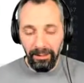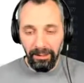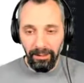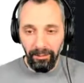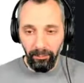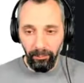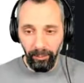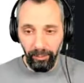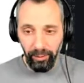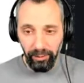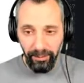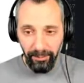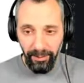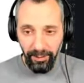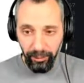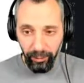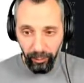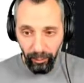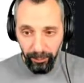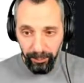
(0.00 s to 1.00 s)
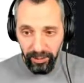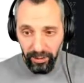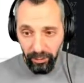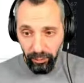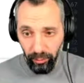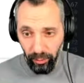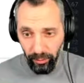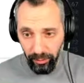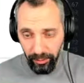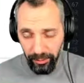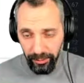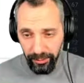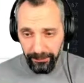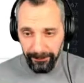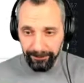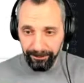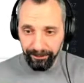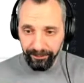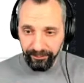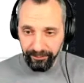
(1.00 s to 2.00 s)
We talked about groups and roles.
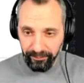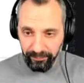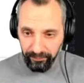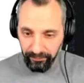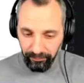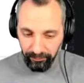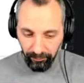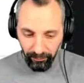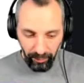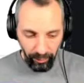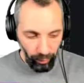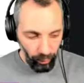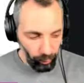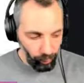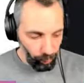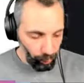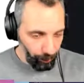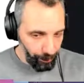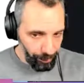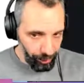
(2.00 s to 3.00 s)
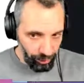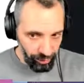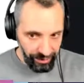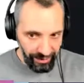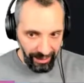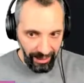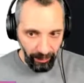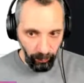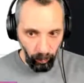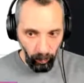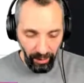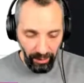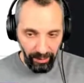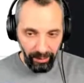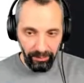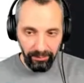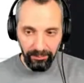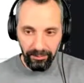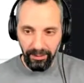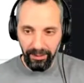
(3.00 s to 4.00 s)
Groups don't scale
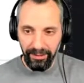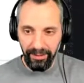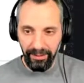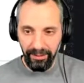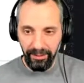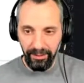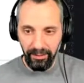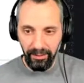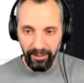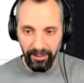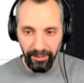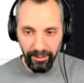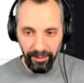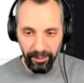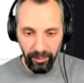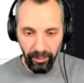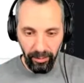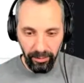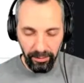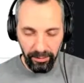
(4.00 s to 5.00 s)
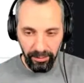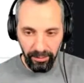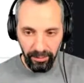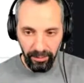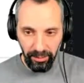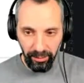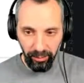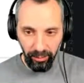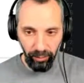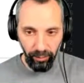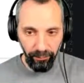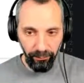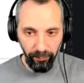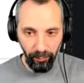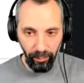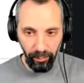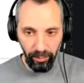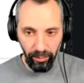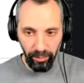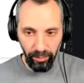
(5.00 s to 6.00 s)
well. They're not good
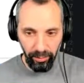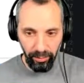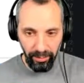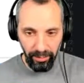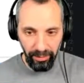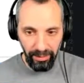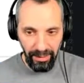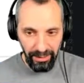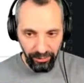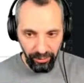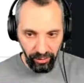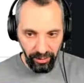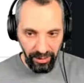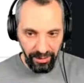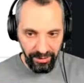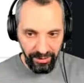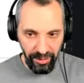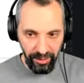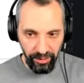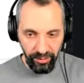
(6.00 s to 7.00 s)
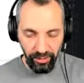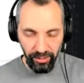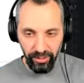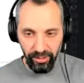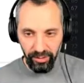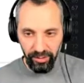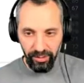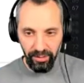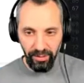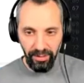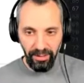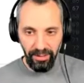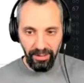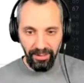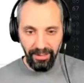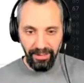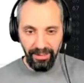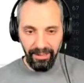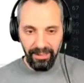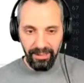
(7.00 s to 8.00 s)
for large organizations,
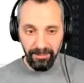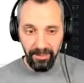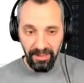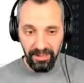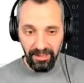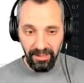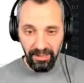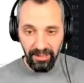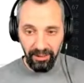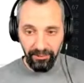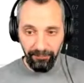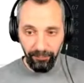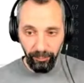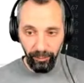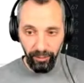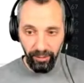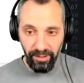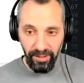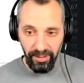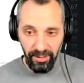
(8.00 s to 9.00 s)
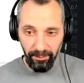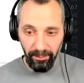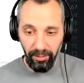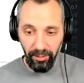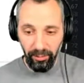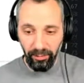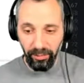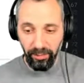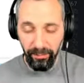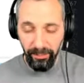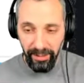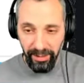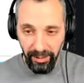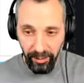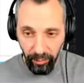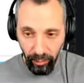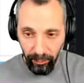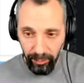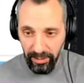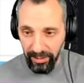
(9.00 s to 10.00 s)
especially for users that belong to many
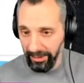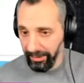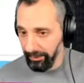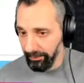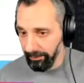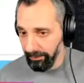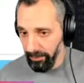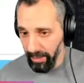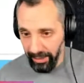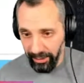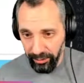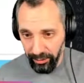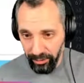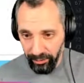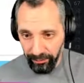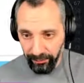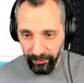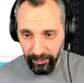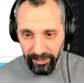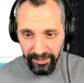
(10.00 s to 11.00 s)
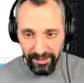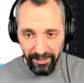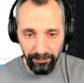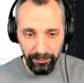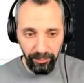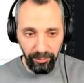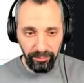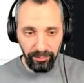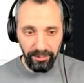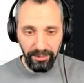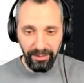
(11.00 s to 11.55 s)
groups, like Microsoft, for example.